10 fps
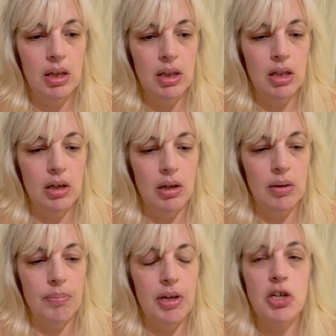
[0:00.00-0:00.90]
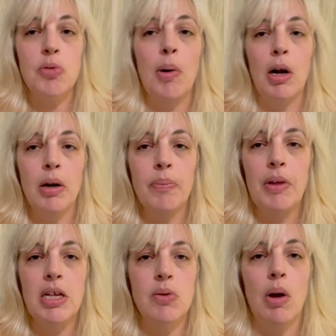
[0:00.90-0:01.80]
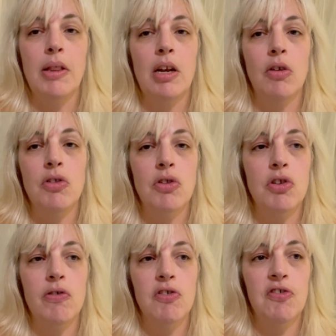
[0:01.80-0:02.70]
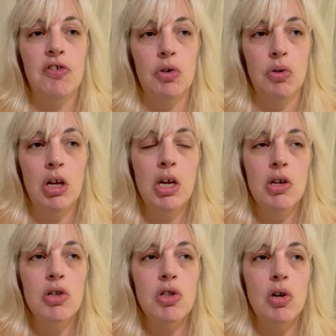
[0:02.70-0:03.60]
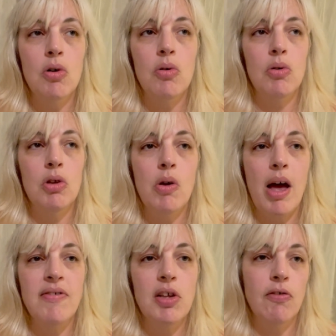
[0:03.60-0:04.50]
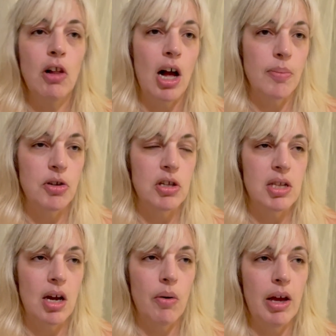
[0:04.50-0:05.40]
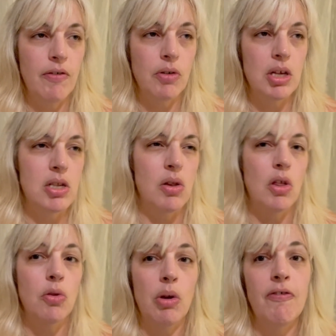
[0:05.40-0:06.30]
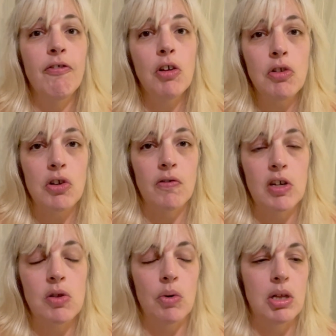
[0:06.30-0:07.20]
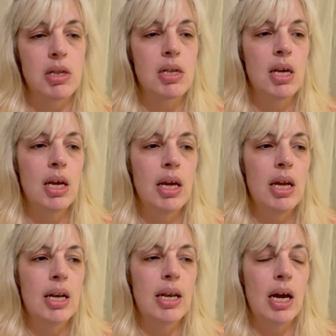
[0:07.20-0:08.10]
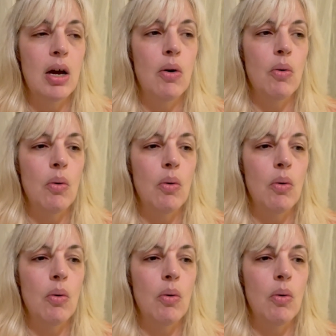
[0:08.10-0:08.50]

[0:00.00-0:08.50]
the beach bar as well that also serves food. So you have several options. However, these are the 3 full service ones. Now,